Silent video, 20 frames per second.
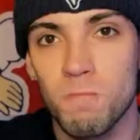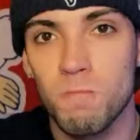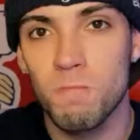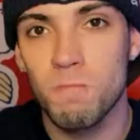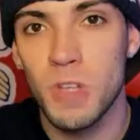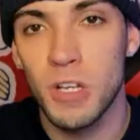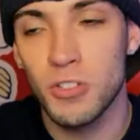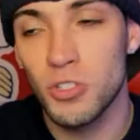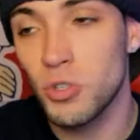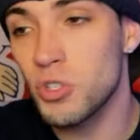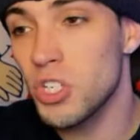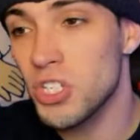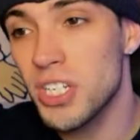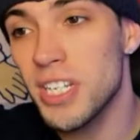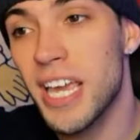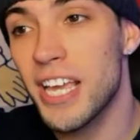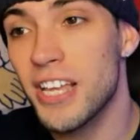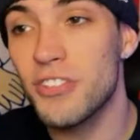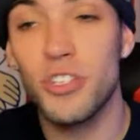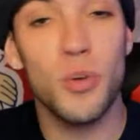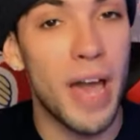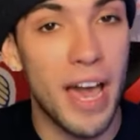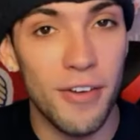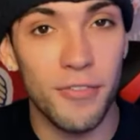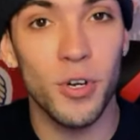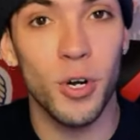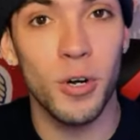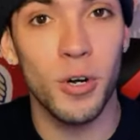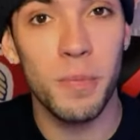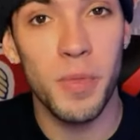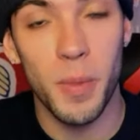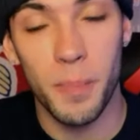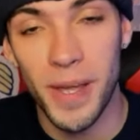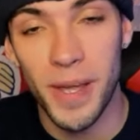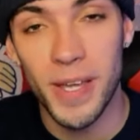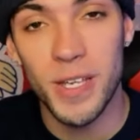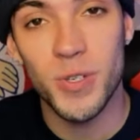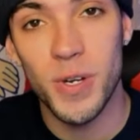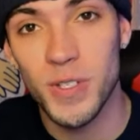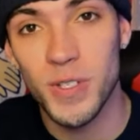So just in case you haven't heard, the
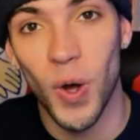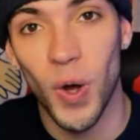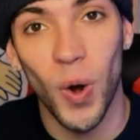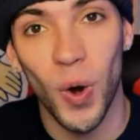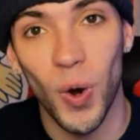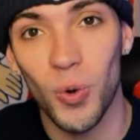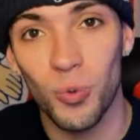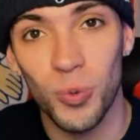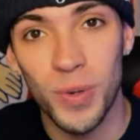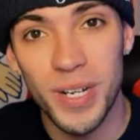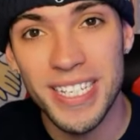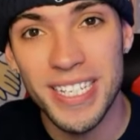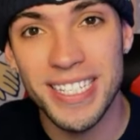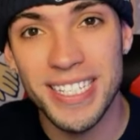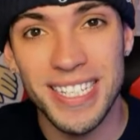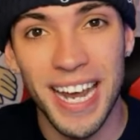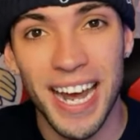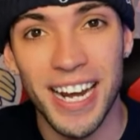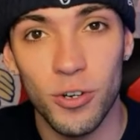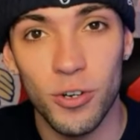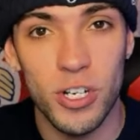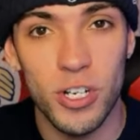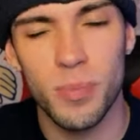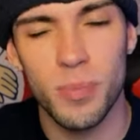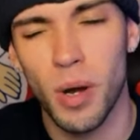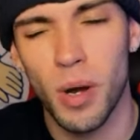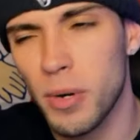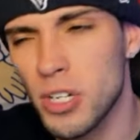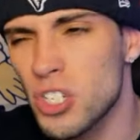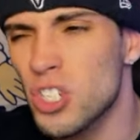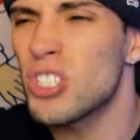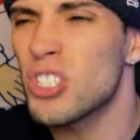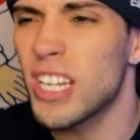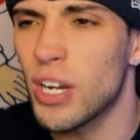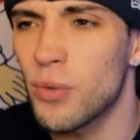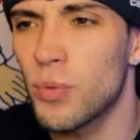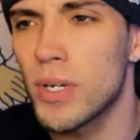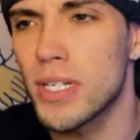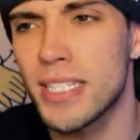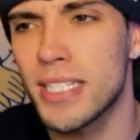Patriots are re-signing Christian Barmore. I shouldn't say
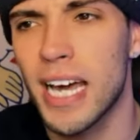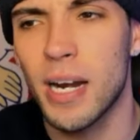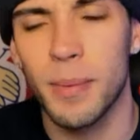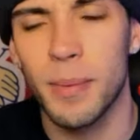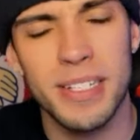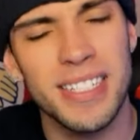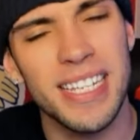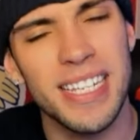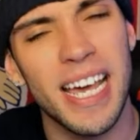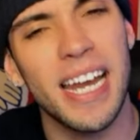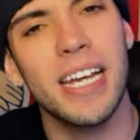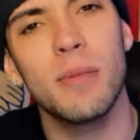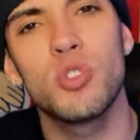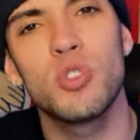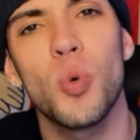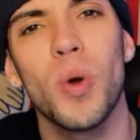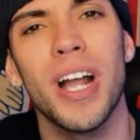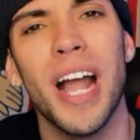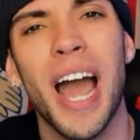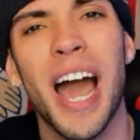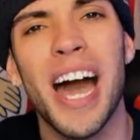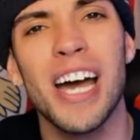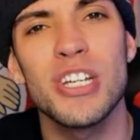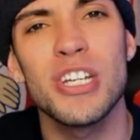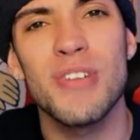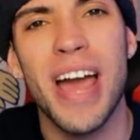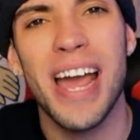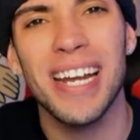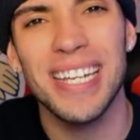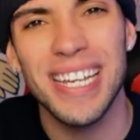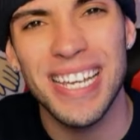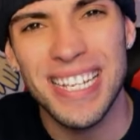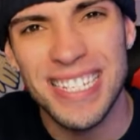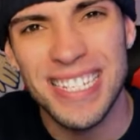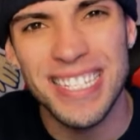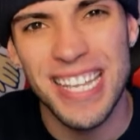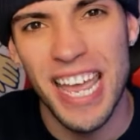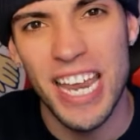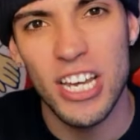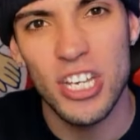re-signing, but signing him to a contract
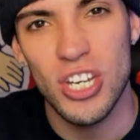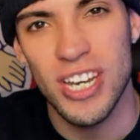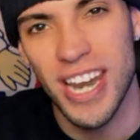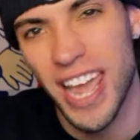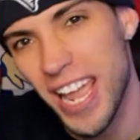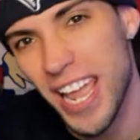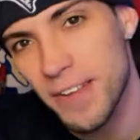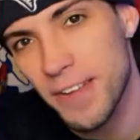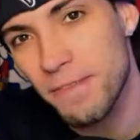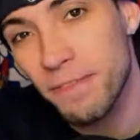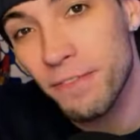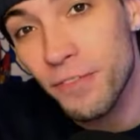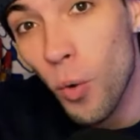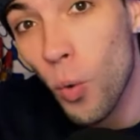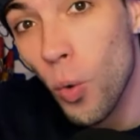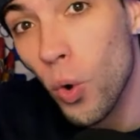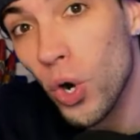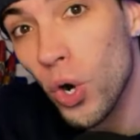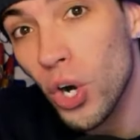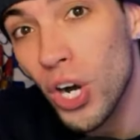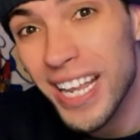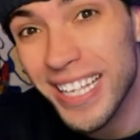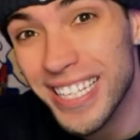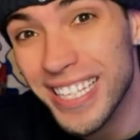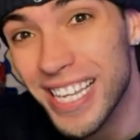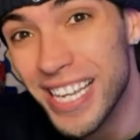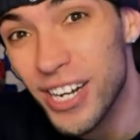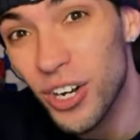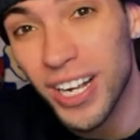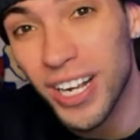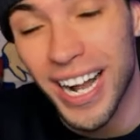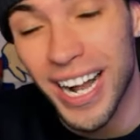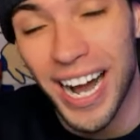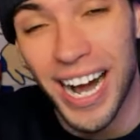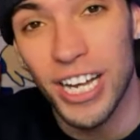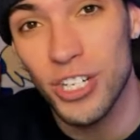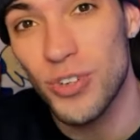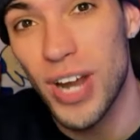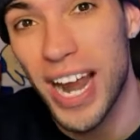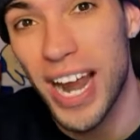extension, a four-year
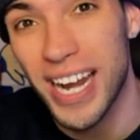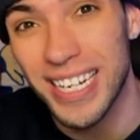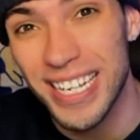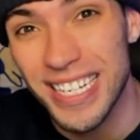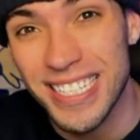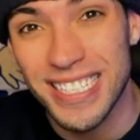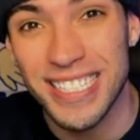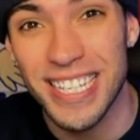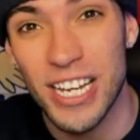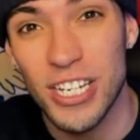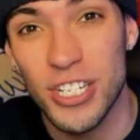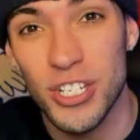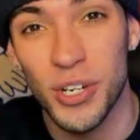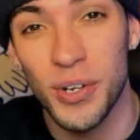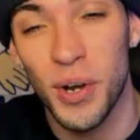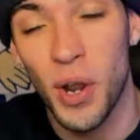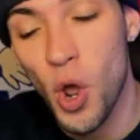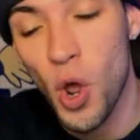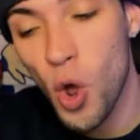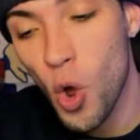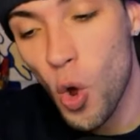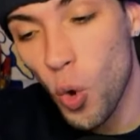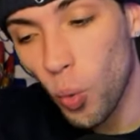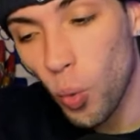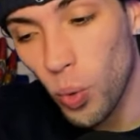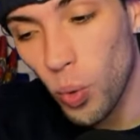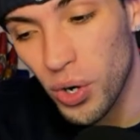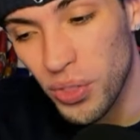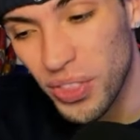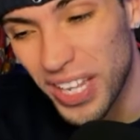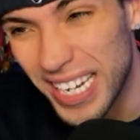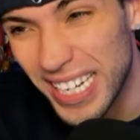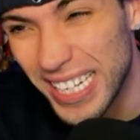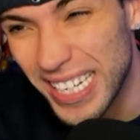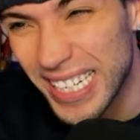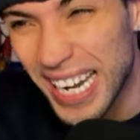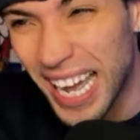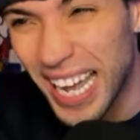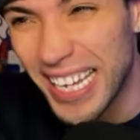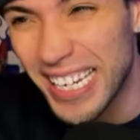contract extension worth
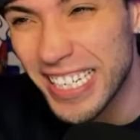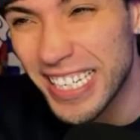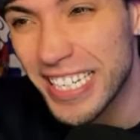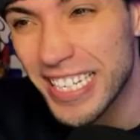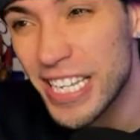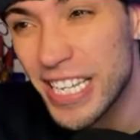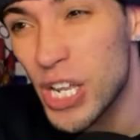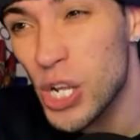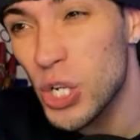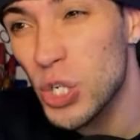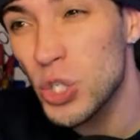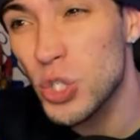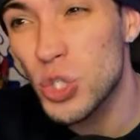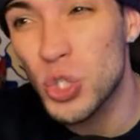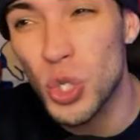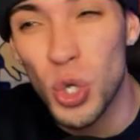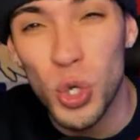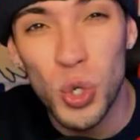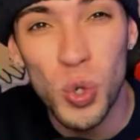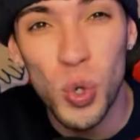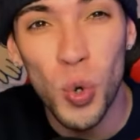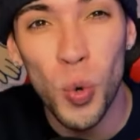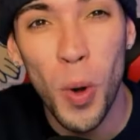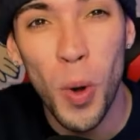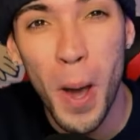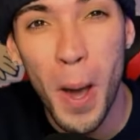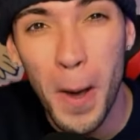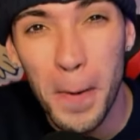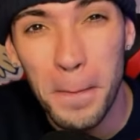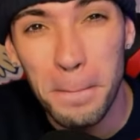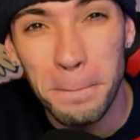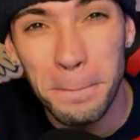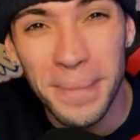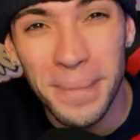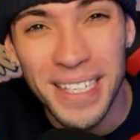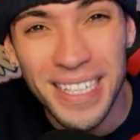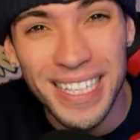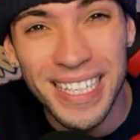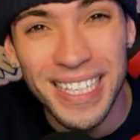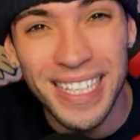$92
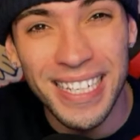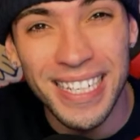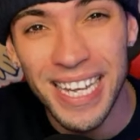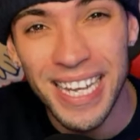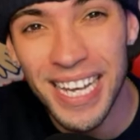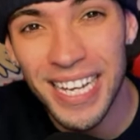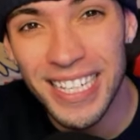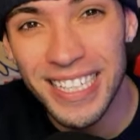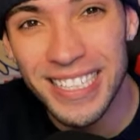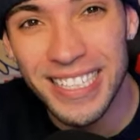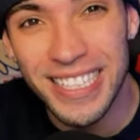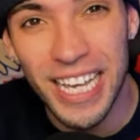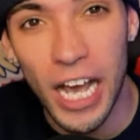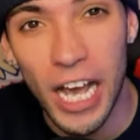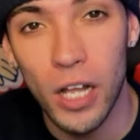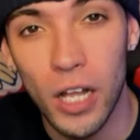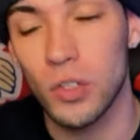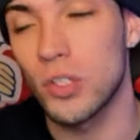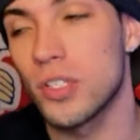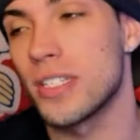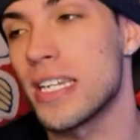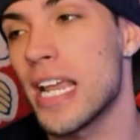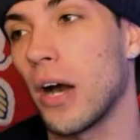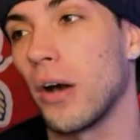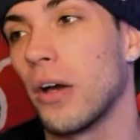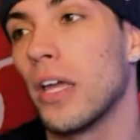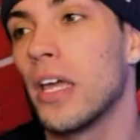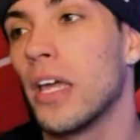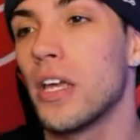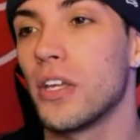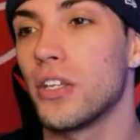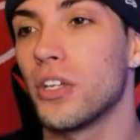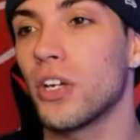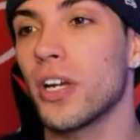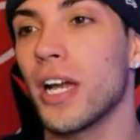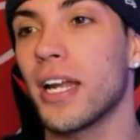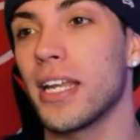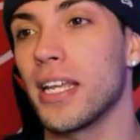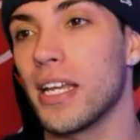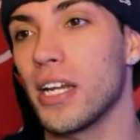million. Now, you're
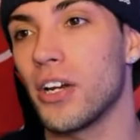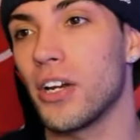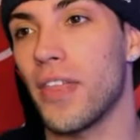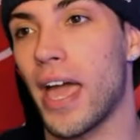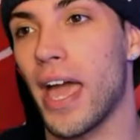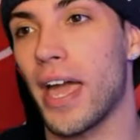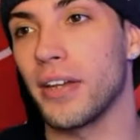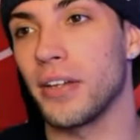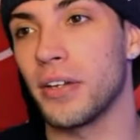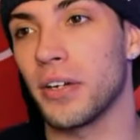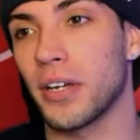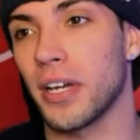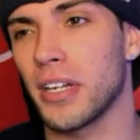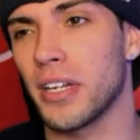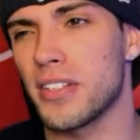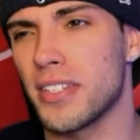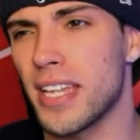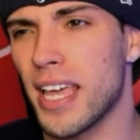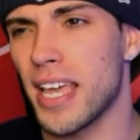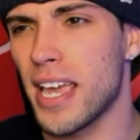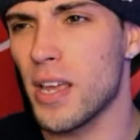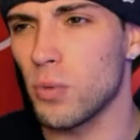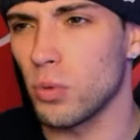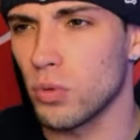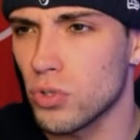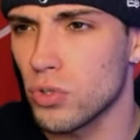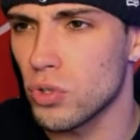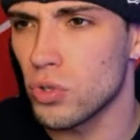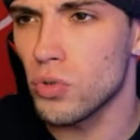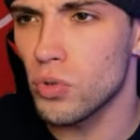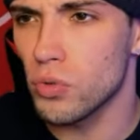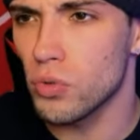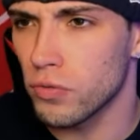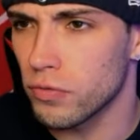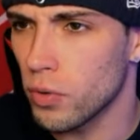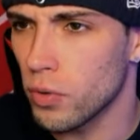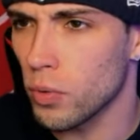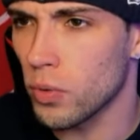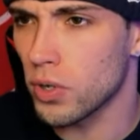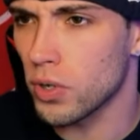going to hear that and you're going to say, well, 2,
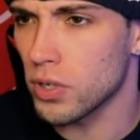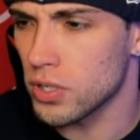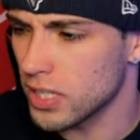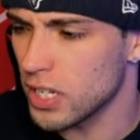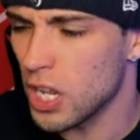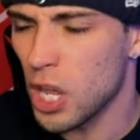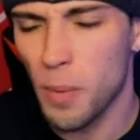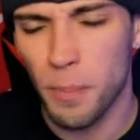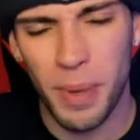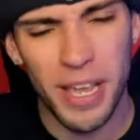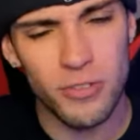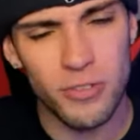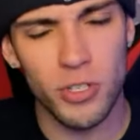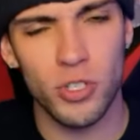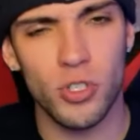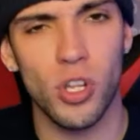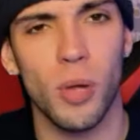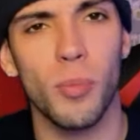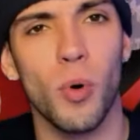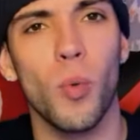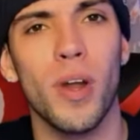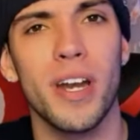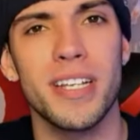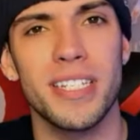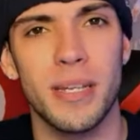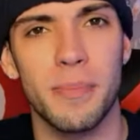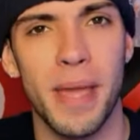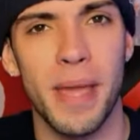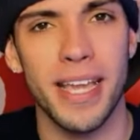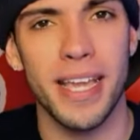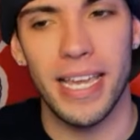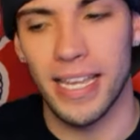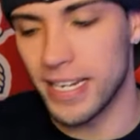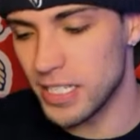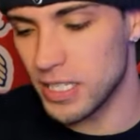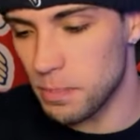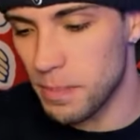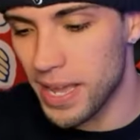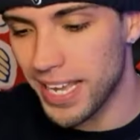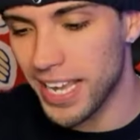4, 6. Patriots Global, what is he making?
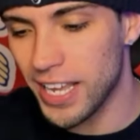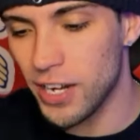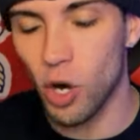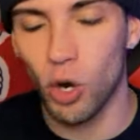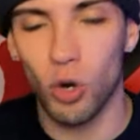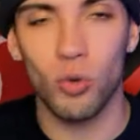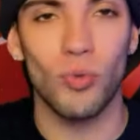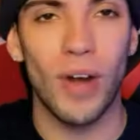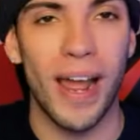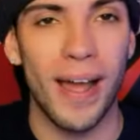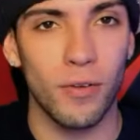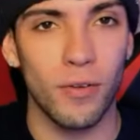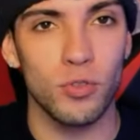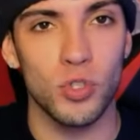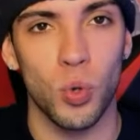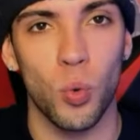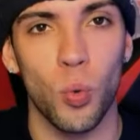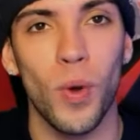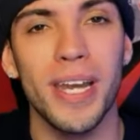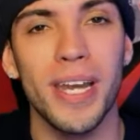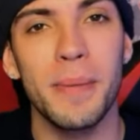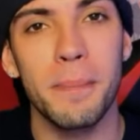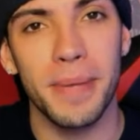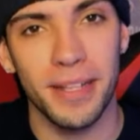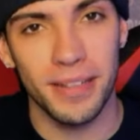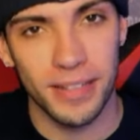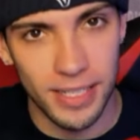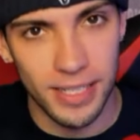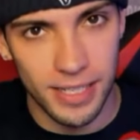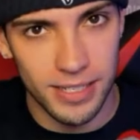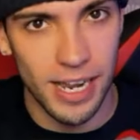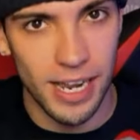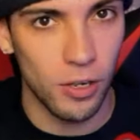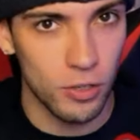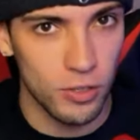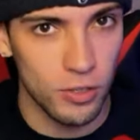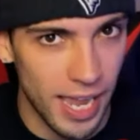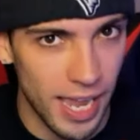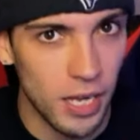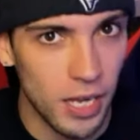He's making around $20 million
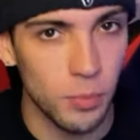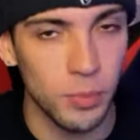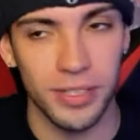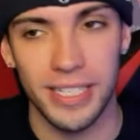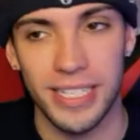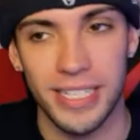annually.